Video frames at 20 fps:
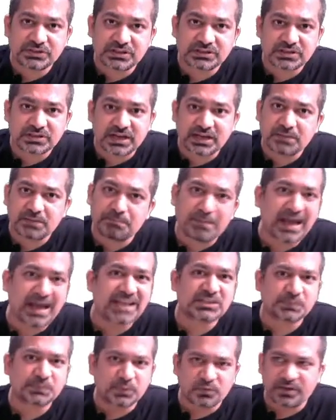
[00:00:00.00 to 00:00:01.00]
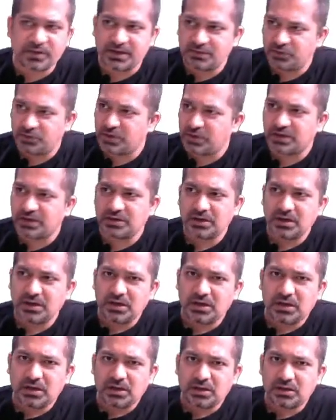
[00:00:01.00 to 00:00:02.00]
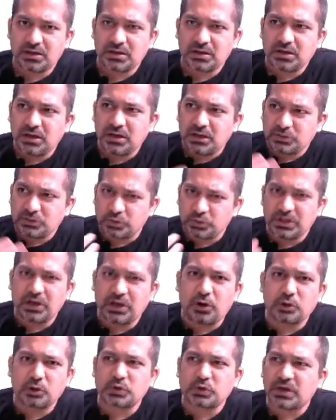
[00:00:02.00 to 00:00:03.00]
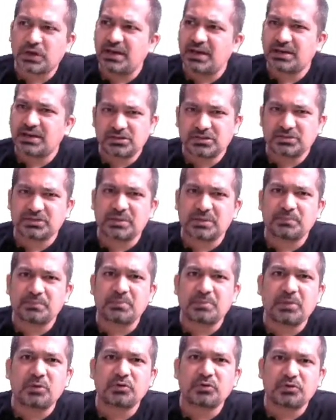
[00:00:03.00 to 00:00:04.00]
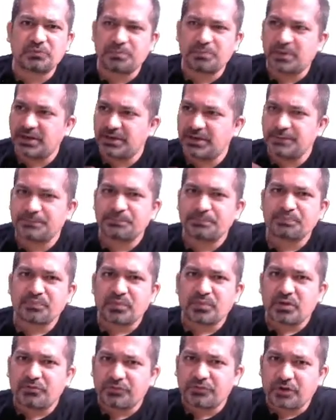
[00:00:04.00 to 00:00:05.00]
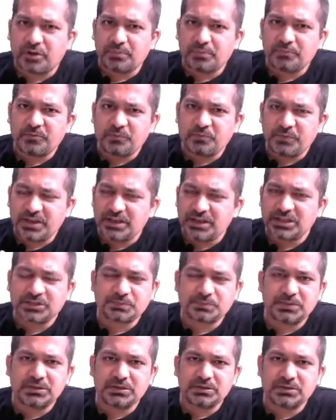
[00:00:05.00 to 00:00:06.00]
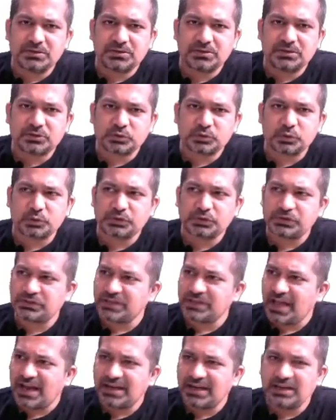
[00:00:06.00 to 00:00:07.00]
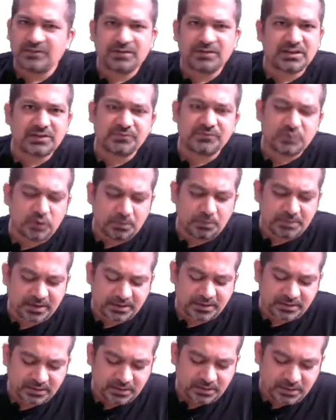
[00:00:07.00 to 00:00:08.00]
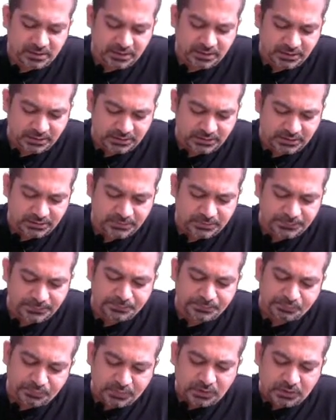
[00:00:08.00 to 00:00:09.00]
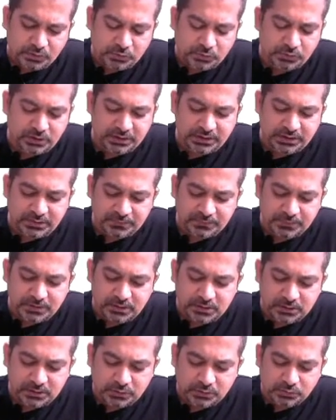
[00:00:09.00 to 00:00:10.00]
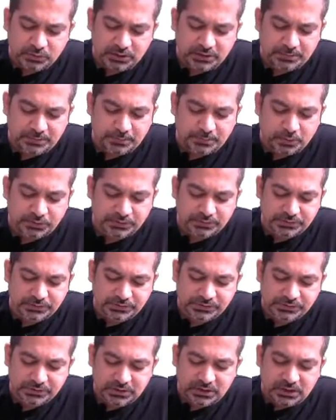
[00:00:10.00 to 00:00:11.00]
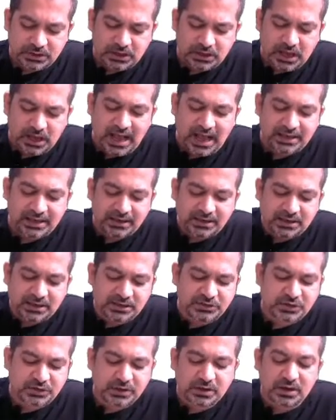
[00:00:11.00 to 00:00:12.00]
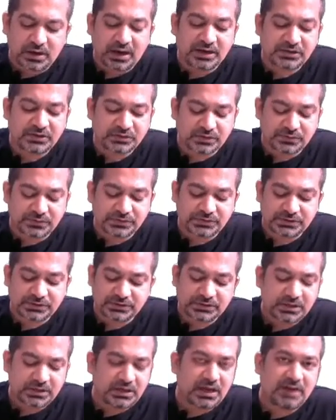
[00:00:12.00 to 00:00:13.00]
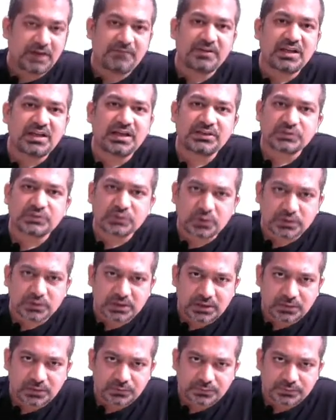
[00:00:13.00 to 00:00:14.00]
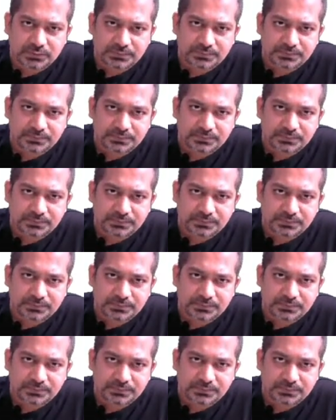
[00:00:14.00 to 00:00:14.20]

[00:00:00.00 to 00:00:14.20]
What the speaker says: just like banks provide. You can so they also collect some amount of money from various sources, and they will give you a better return to the depositors. Agriculture and allied services, FDI is not allowed,